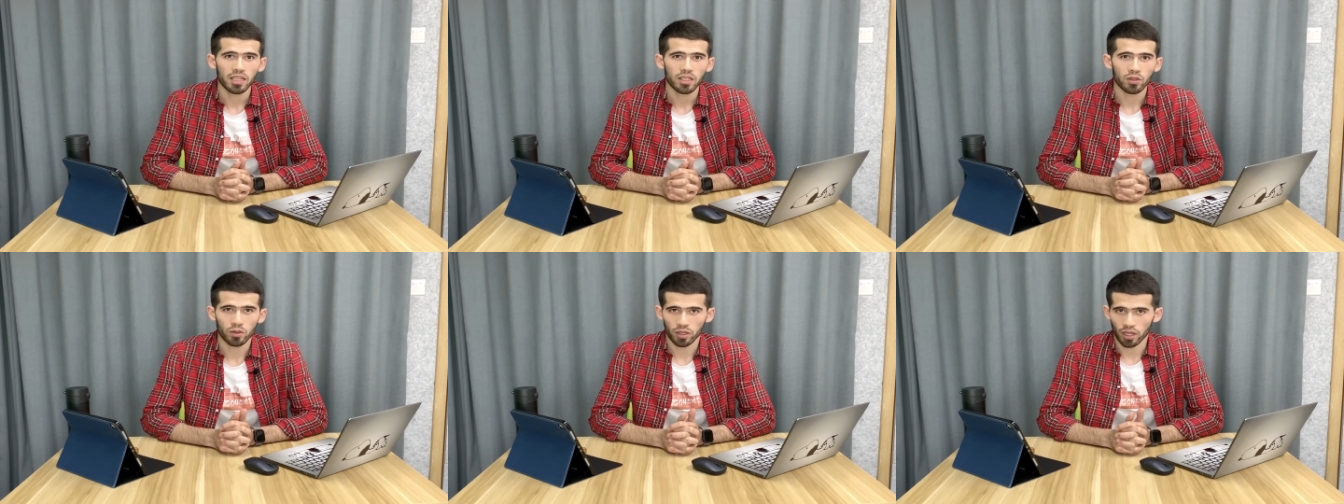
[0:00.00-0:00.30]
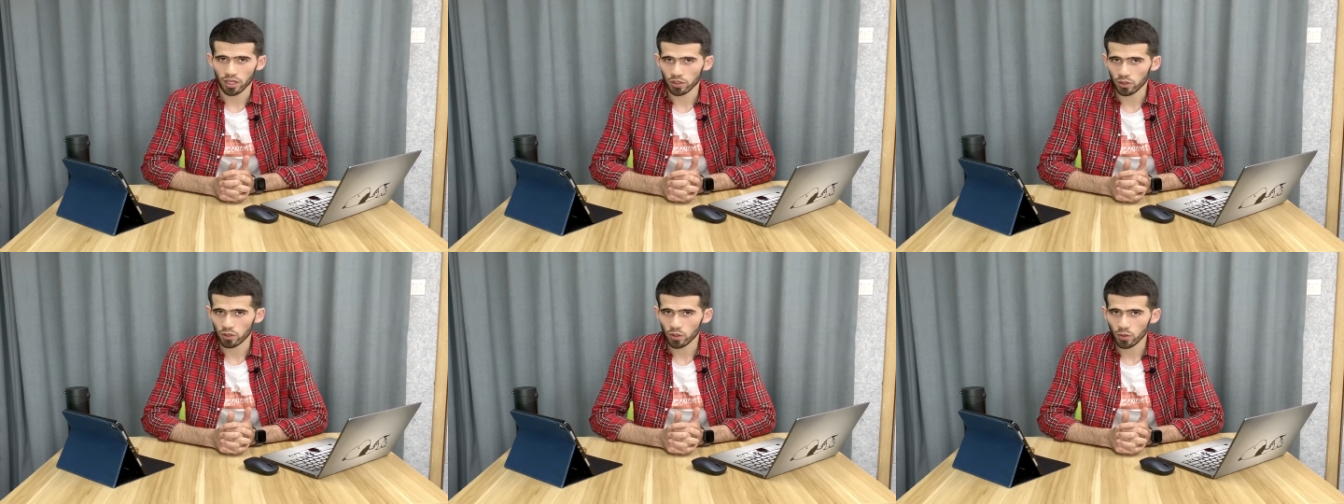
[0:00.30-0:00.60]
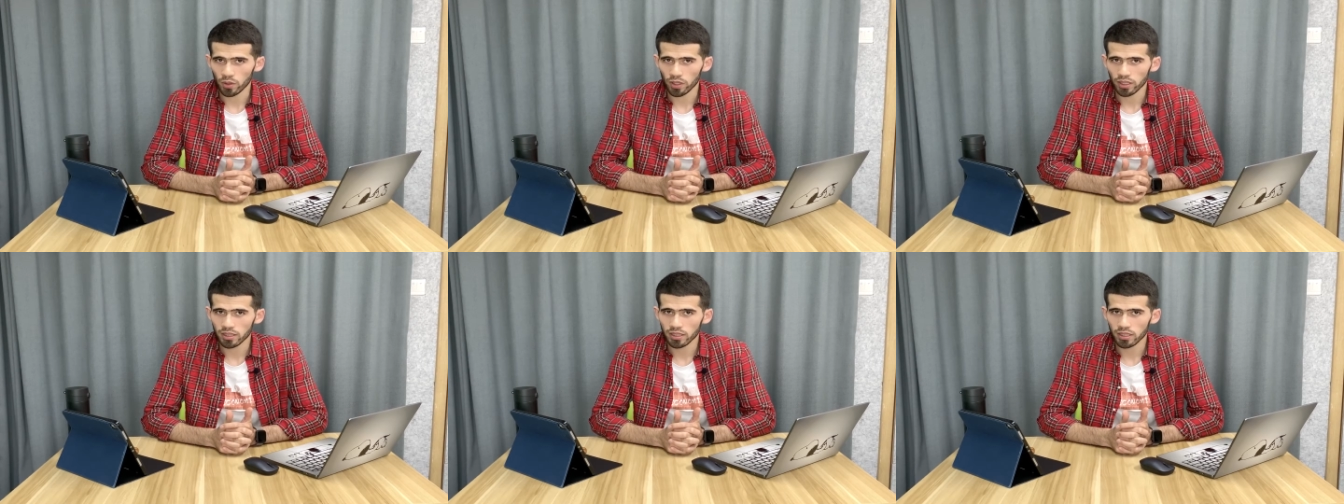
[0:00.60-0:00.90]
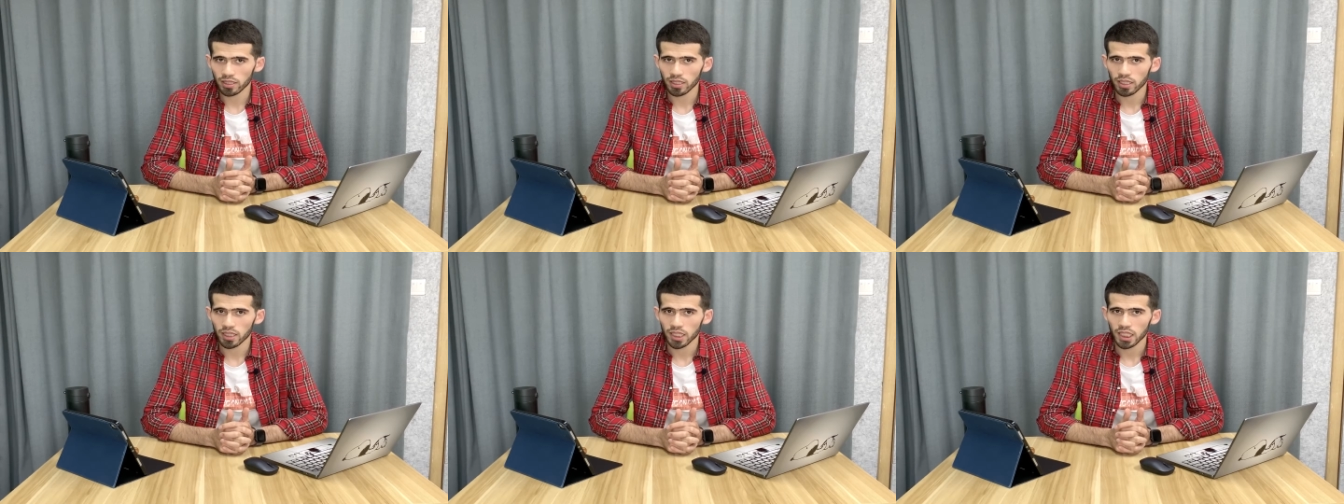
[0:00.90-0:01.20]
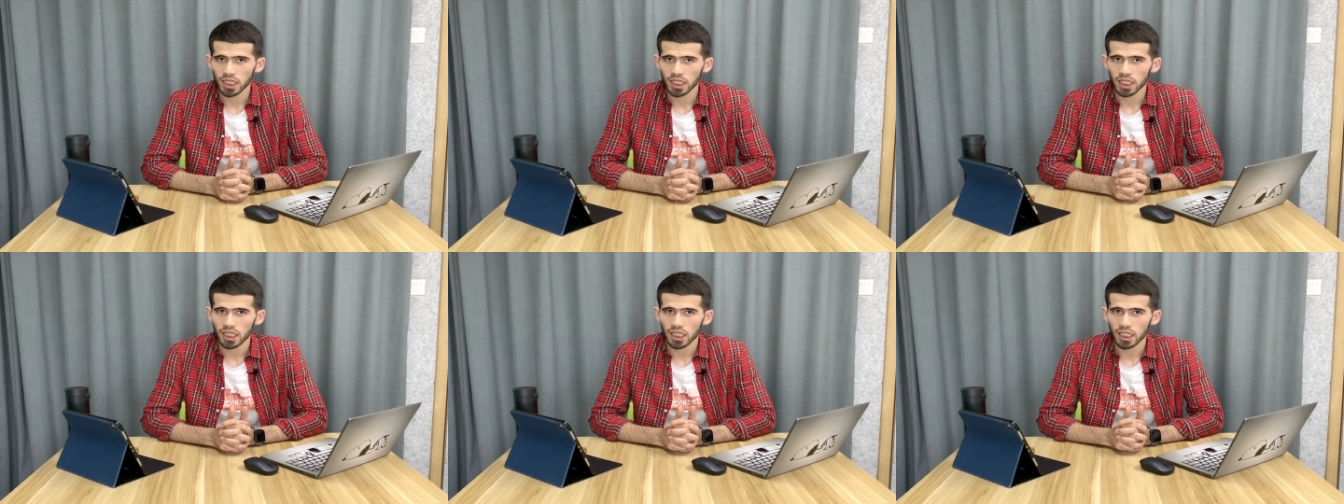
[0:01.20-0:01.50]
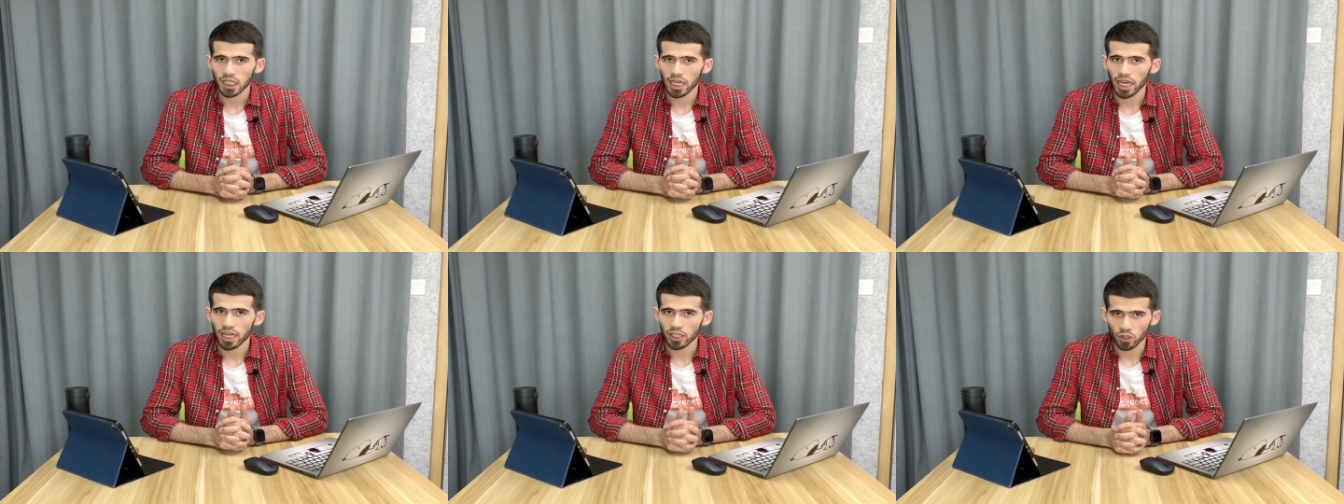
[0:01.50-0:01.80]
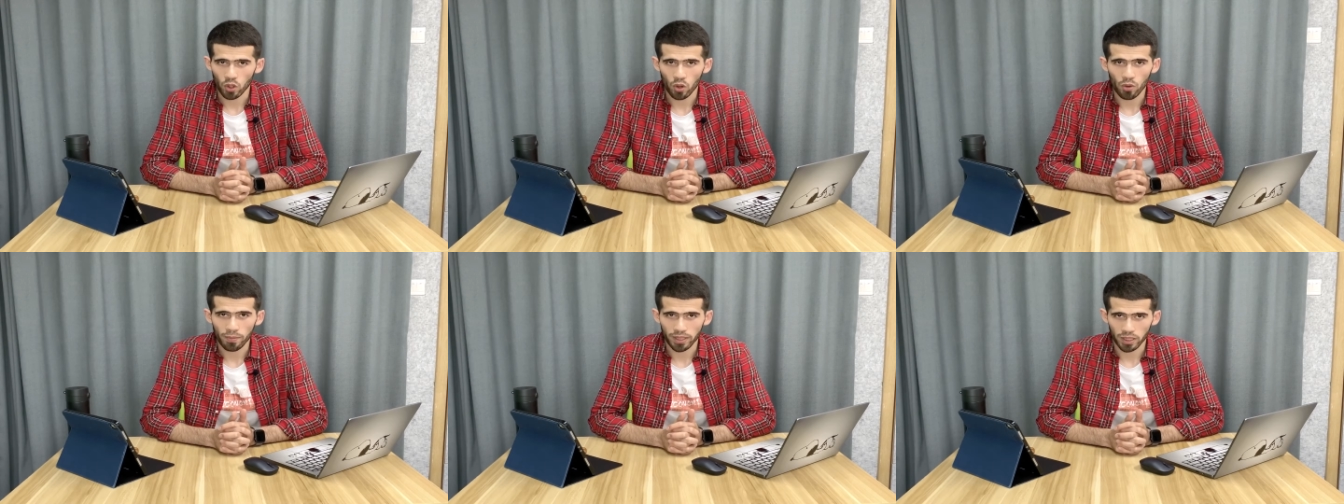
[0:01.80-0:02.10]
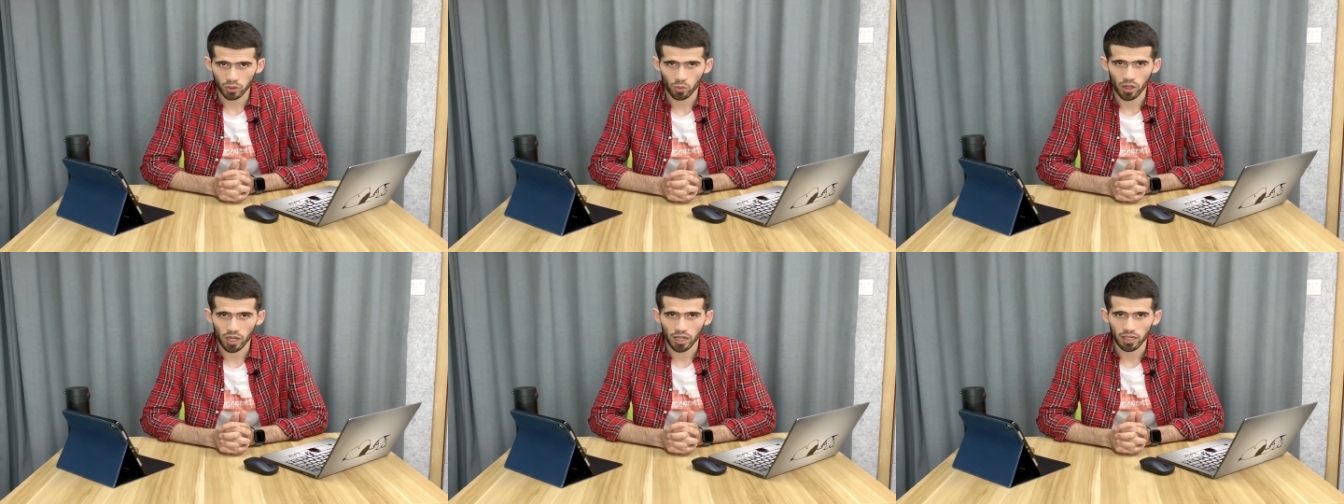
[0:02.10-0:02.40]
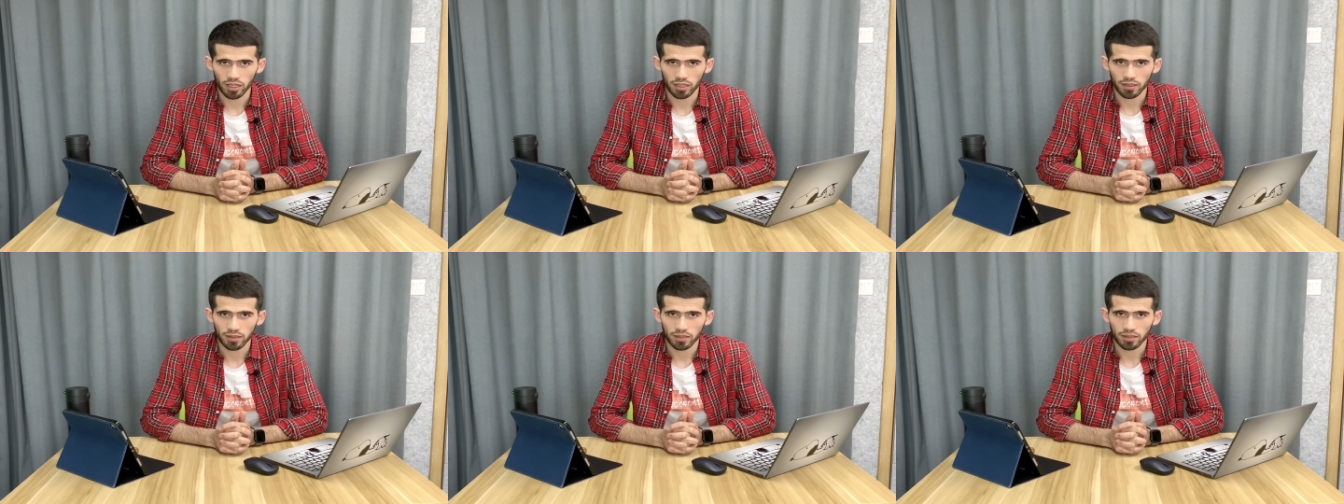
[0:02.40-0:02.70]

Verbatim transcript: You can do it at home as well.